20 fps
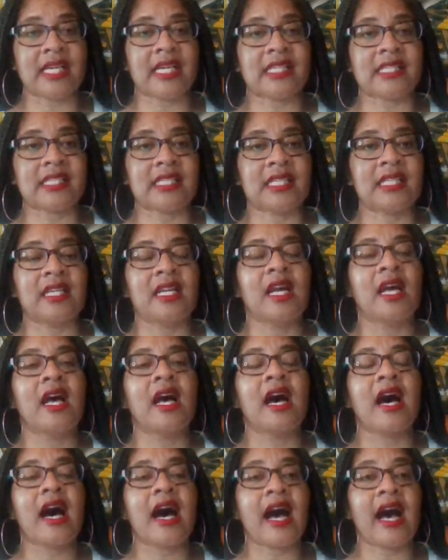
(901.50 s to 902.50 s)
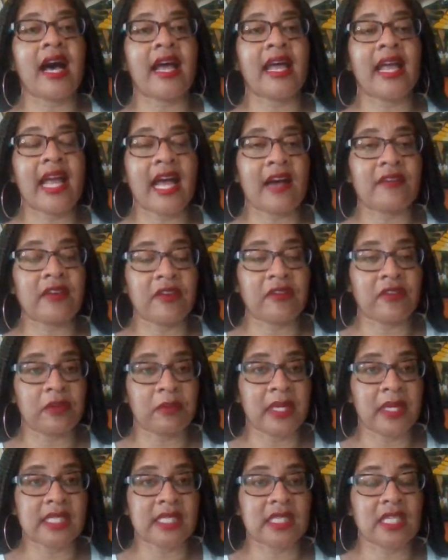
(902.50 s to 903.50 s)
section, I have
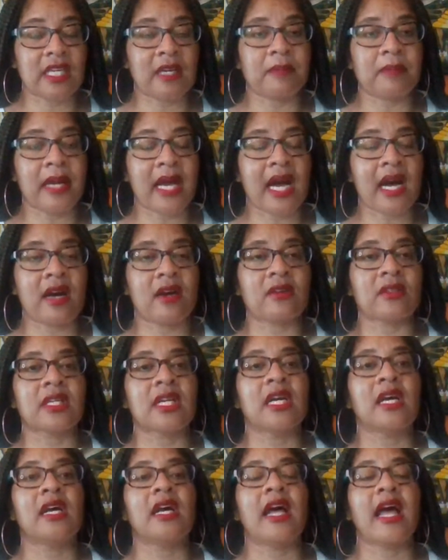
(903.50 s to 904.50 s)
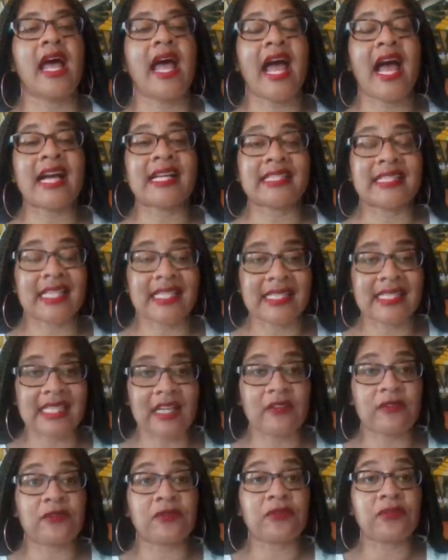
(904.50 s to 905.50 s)
information about
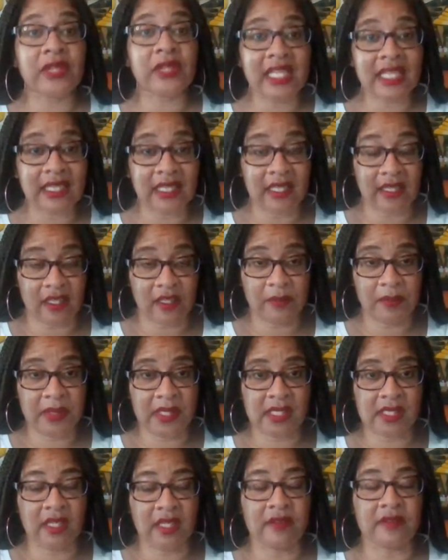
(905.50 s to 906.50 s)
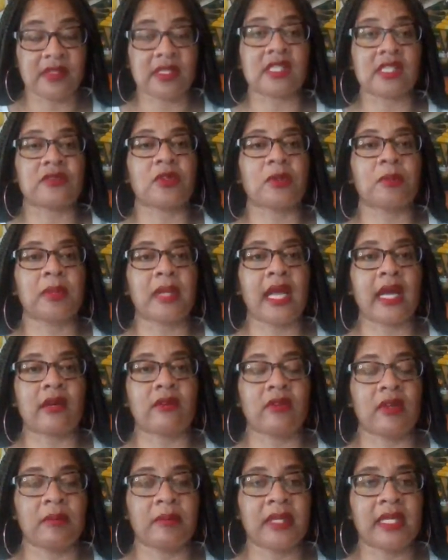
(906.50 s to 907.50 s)
accessing free therapy services for
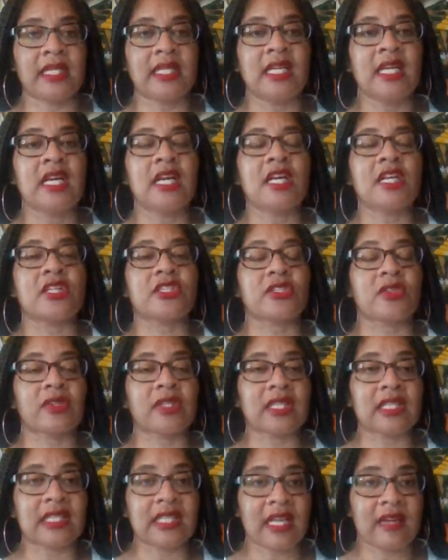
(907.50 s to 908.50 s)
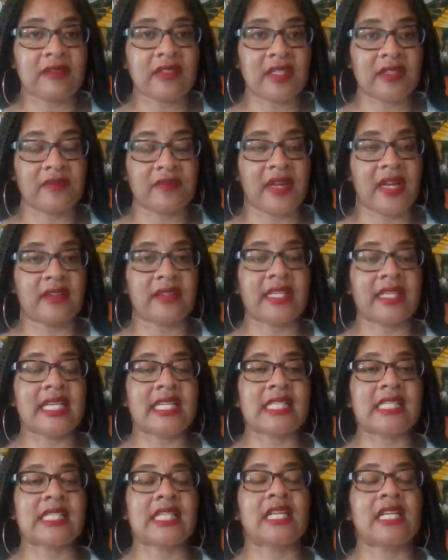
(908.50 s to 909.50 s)
Black women. So the Loveland
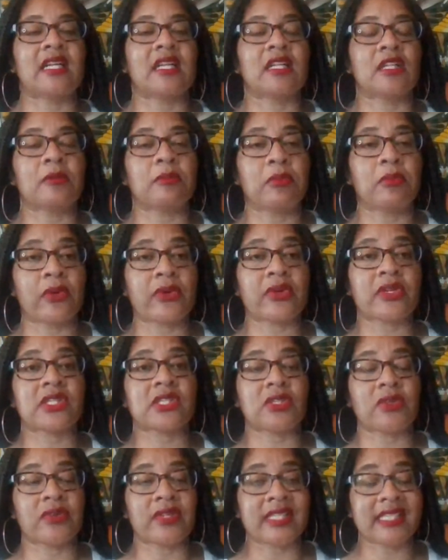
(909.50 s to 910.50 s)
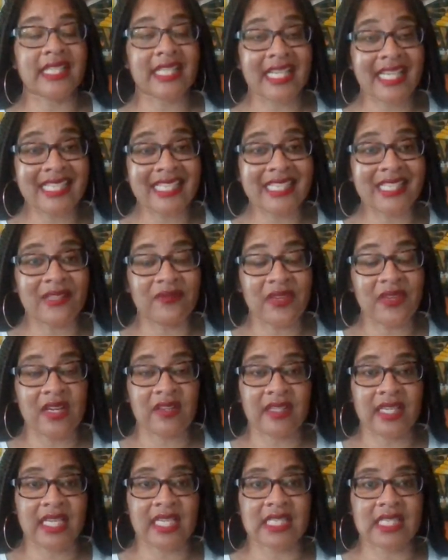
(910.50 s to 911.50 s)
Foundation and the Boris Lawrence Henson
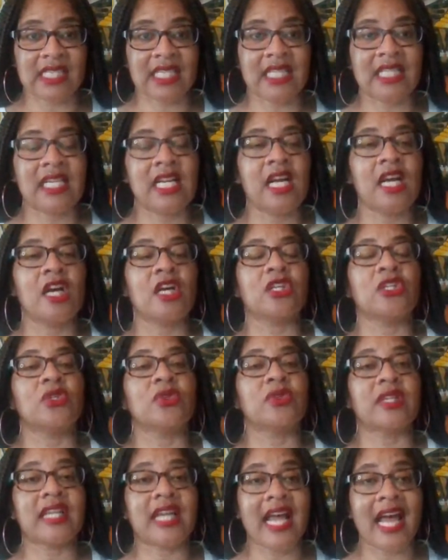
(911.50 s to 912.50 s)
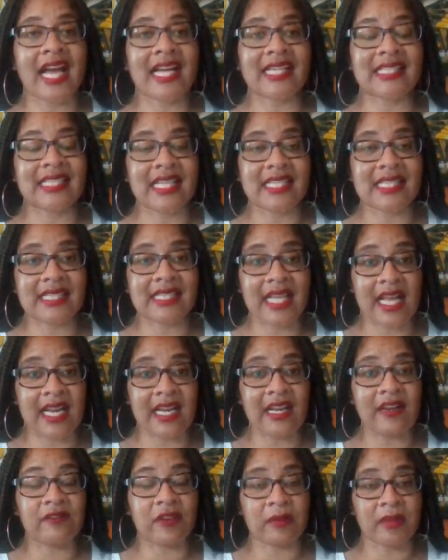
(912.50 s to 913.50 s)
Foundation, you can access
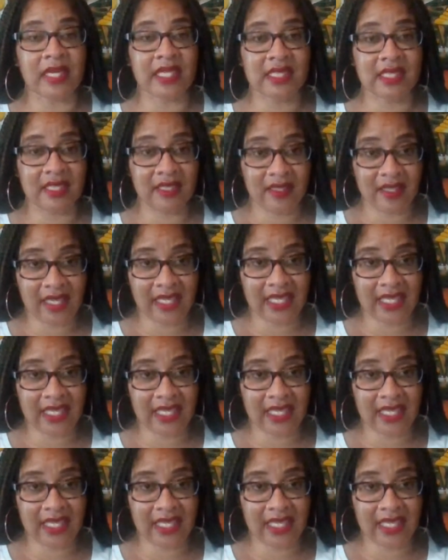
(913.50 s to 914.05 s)
that information.